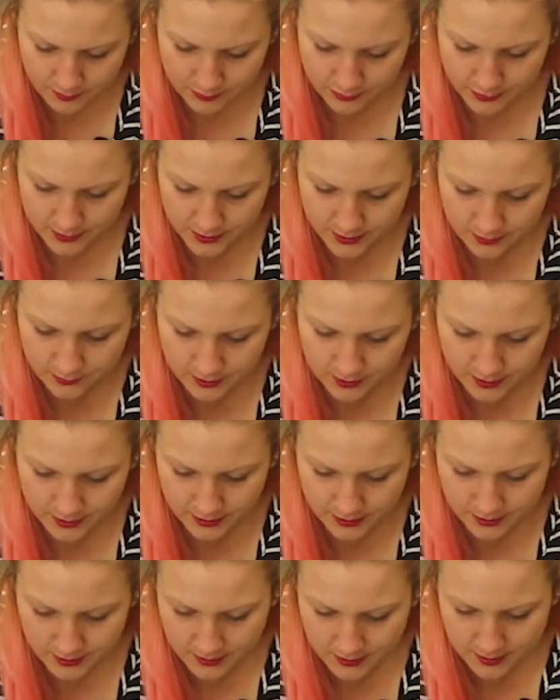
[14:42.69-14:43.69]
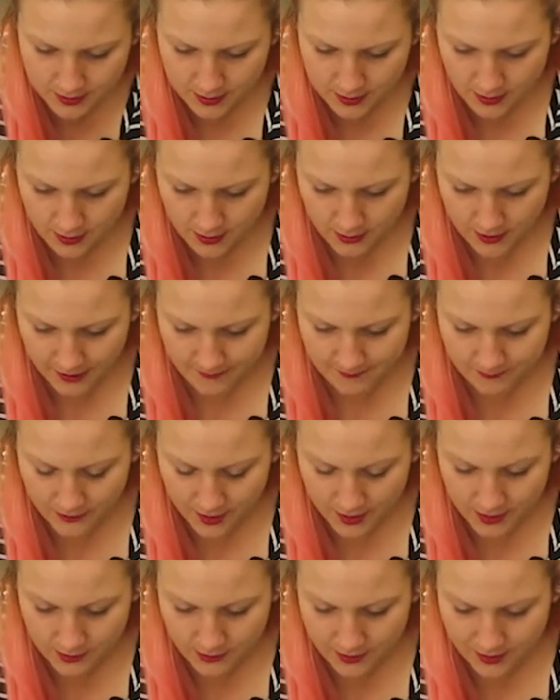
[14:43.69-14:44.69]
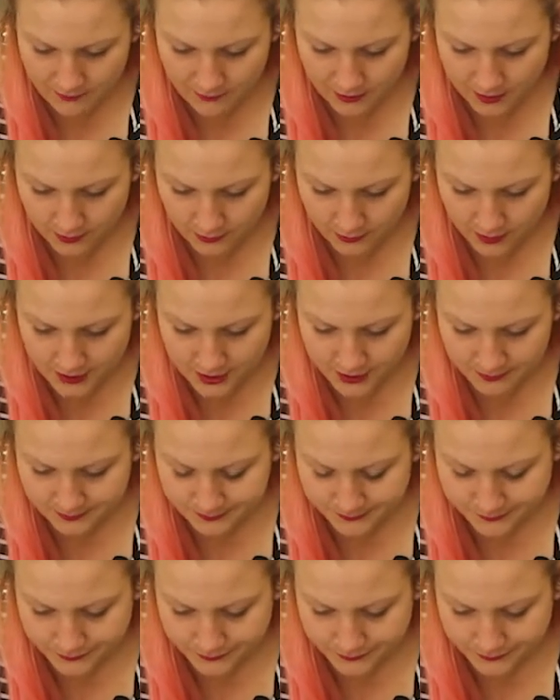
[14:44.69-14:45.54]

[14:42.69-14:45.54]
101. Okay, I know I have another question,